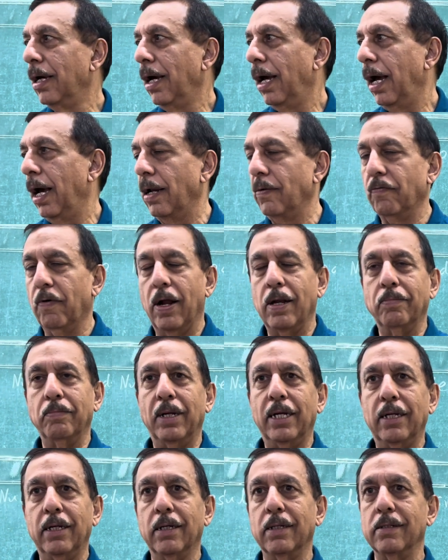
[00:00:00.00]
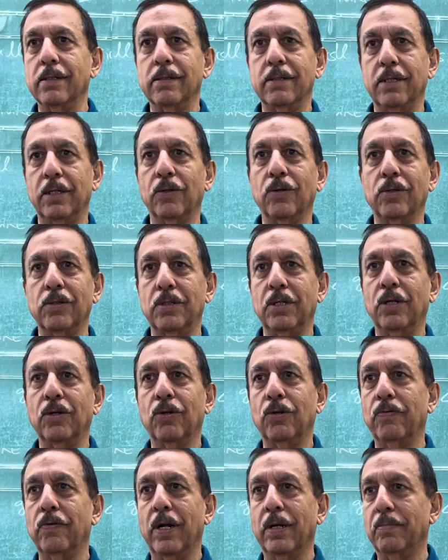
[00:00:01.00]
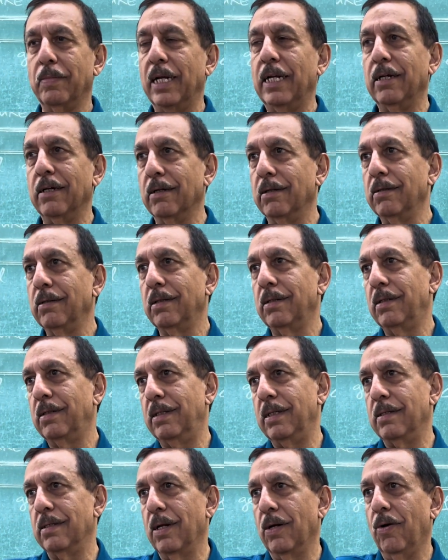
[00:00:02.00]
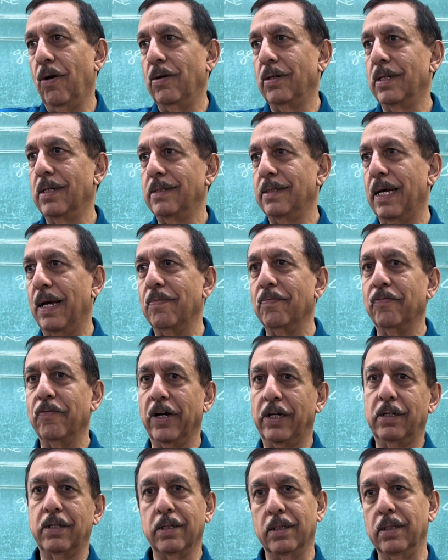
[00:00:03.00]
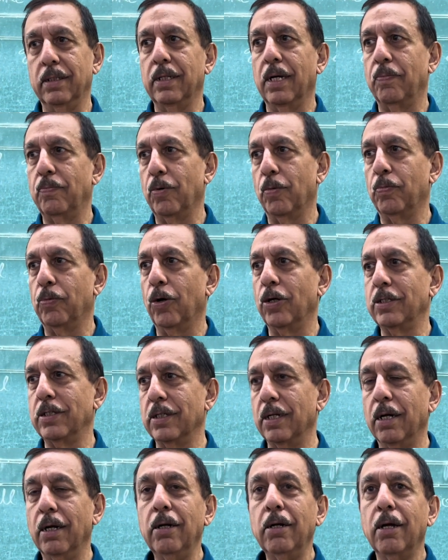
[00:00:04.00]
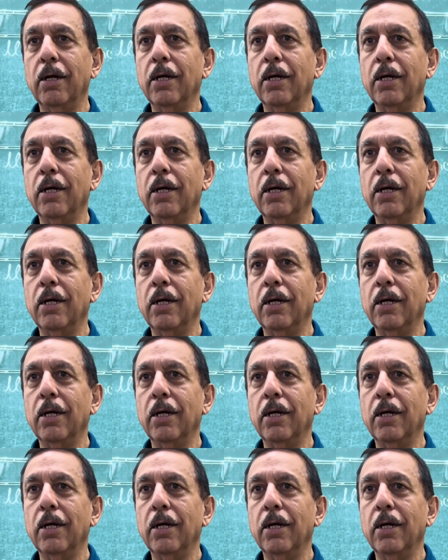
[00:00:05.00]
and 1 million, 0, 0, 1 million, these are not the same vector, they are proportional.